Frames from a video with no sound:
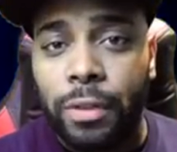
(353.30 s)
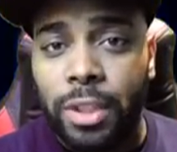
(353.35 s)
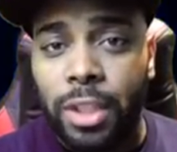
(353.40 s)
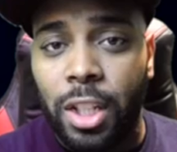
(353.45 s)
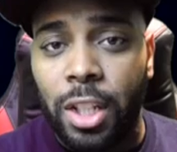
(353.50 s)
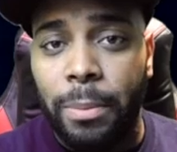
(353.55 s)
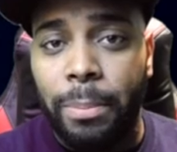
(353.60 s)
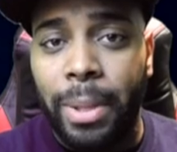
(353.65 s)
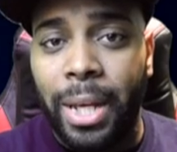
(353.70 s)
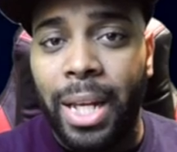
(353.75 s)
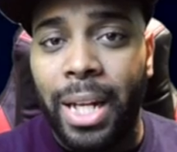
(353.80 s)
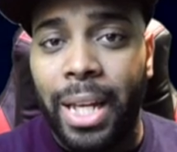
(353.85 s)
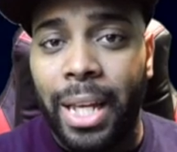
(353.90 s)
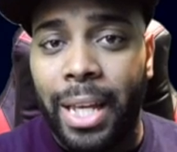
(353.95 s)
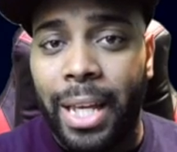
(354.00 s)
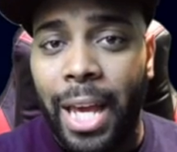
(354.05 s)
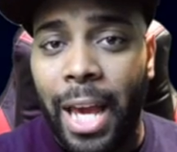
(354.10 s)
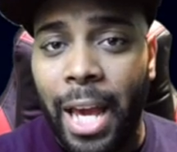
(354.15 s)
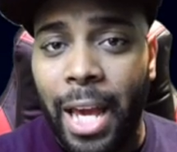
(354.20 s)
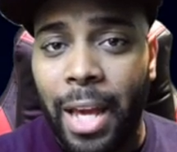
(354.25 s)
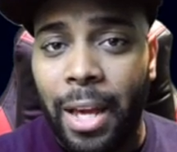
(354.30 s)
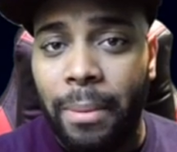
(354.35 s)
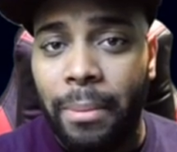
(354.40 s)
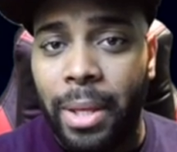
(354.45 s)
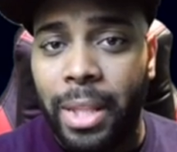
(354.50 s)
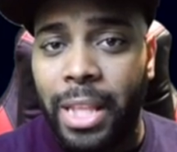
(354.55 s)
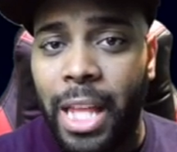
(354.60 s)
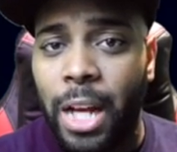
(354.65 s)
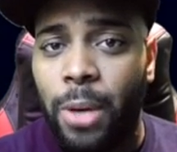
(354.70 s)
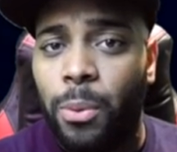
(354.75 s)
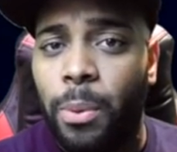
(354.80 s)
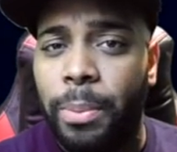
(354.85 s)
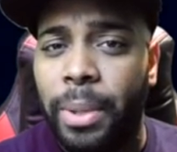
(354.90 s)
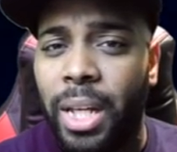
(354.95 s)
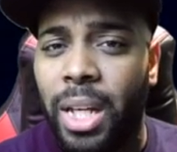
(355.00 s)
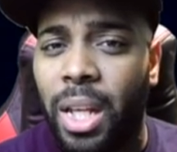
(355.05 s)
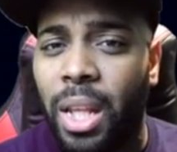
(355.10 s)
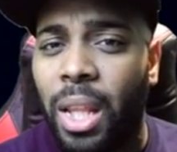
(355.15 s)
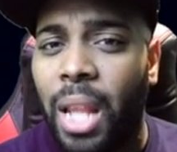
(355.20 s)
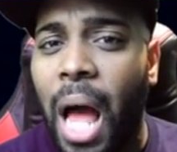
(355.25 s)
is going to be in the game and that it will be
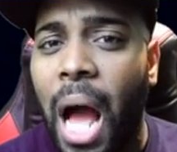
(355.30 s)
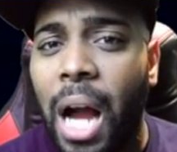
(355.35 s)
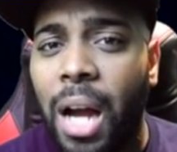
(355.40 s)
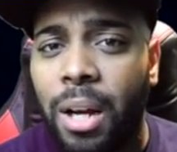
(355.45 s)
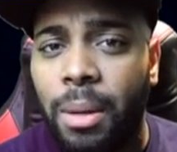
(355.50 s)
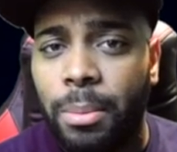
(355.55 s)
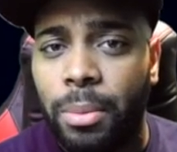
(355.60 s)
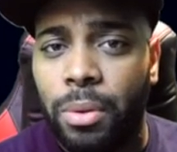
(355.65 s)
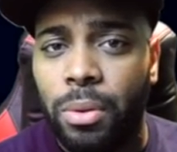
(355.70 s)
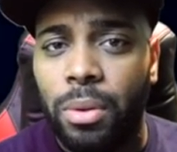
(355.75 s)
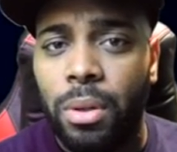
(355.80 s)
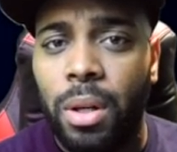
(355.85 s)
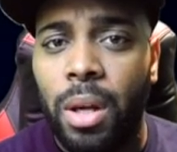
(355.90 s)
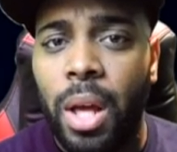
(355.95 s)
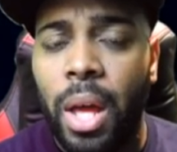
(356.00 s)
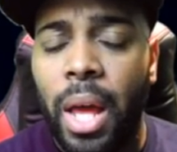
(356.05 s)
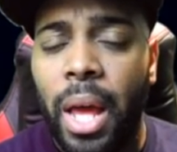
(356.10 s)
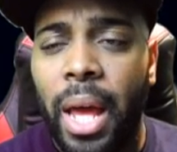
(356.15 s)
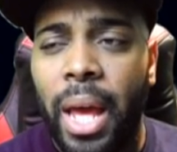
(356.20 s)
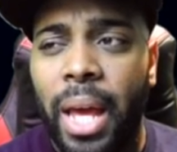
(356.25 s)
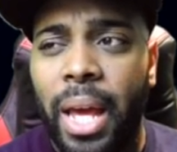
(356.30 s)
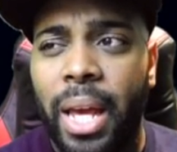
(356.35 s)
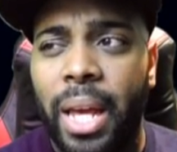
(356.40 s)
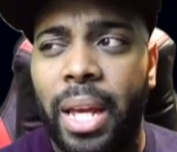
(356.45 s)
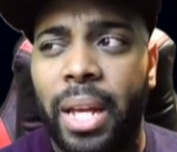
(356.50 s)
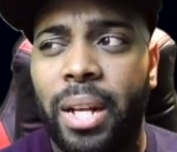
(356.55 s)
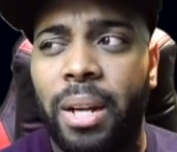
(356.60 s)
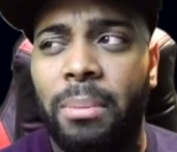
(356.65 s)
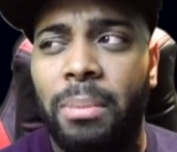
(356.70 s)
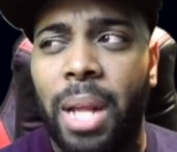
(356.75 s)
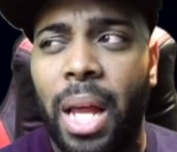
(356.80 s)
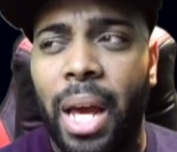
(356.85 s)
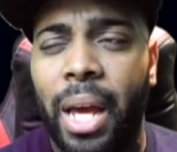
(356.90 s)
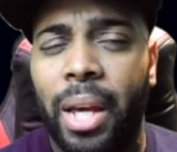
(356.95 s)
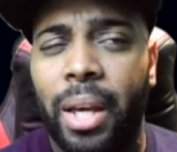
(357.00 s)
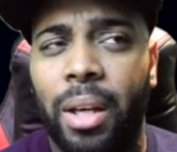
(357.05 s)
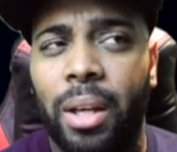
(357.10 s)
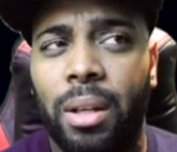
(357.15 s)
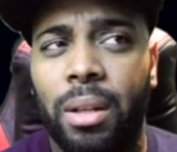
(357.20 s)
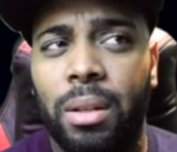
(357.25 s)
unlockable. And I'm
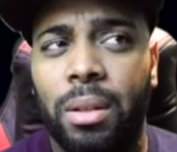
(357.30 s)
like,